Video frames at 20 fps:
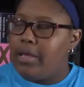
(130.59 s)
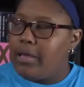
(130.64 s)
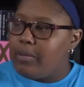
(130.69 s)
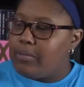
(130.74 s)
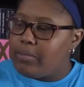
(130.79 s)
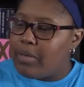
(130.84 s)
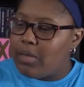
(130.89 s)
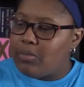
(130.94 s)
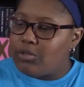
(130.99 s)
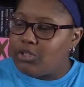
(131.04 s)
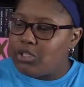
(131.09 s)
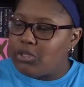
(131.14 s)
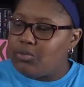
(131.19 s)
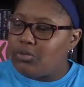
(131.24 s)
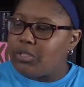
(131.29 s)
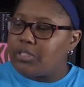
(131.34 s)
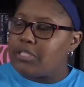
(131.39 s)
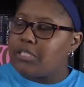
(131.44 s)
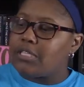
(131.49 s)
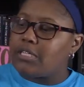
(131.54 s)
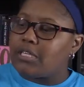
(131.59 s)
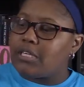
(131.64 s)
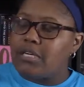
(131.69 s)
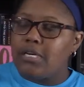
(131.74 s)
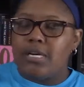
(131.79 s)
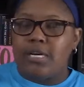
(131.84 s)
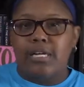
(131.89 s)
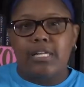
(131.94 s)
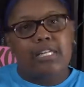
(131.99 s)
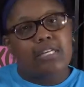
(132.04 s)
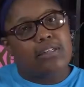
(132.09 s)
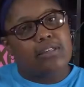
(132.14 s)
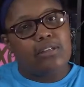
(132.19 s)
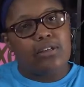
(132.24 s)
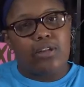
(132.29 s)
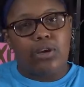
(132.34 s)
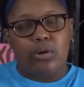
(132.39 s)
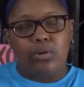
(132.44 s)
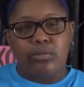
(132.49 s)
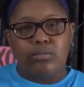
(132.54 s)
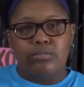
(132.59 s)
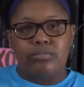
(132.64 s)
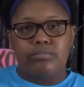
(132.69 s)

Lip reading: Maybe she wants to, you know,